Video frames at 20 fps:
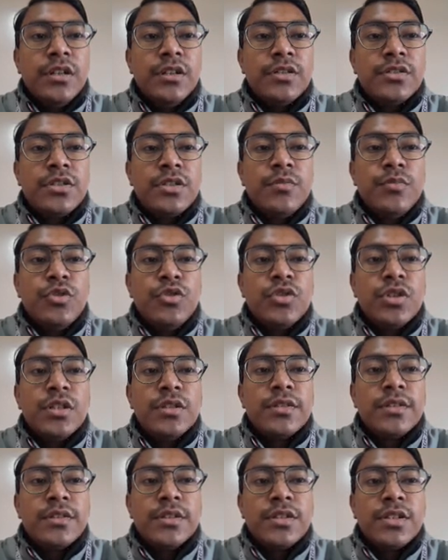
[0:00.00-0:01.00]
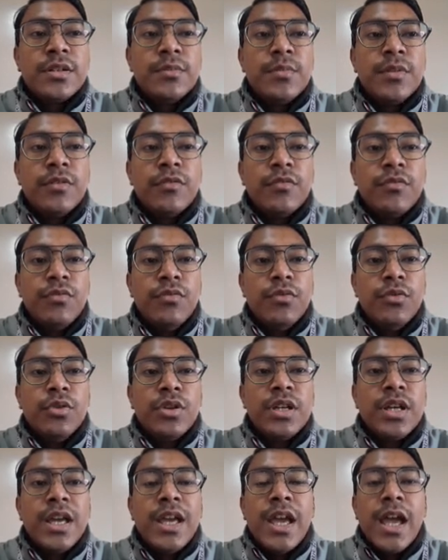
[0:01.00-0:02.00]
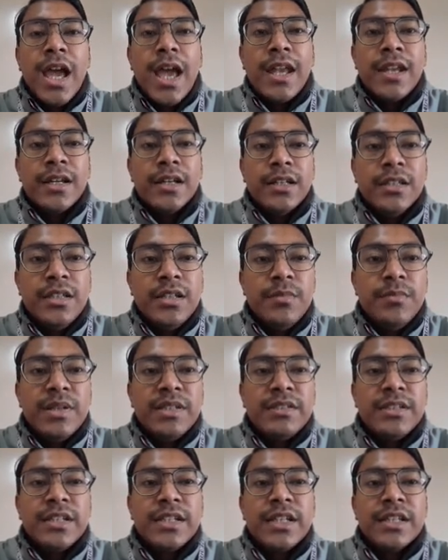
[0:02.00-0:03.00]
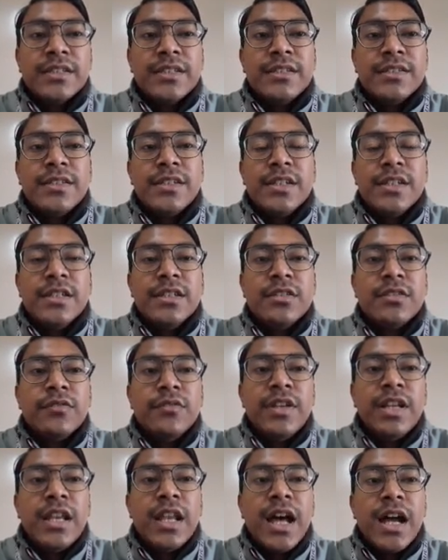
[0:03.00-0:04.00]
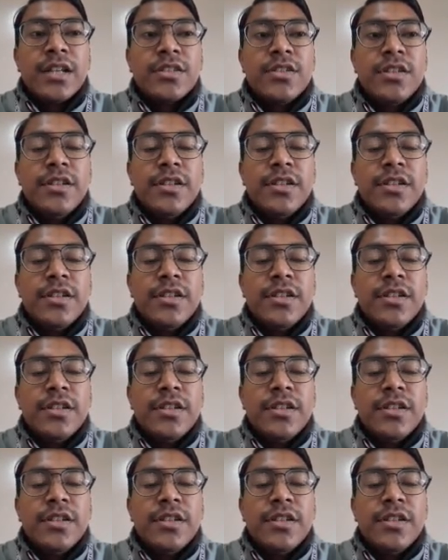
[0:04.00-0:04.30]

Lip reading: distribution system of food and other basic necessities were largely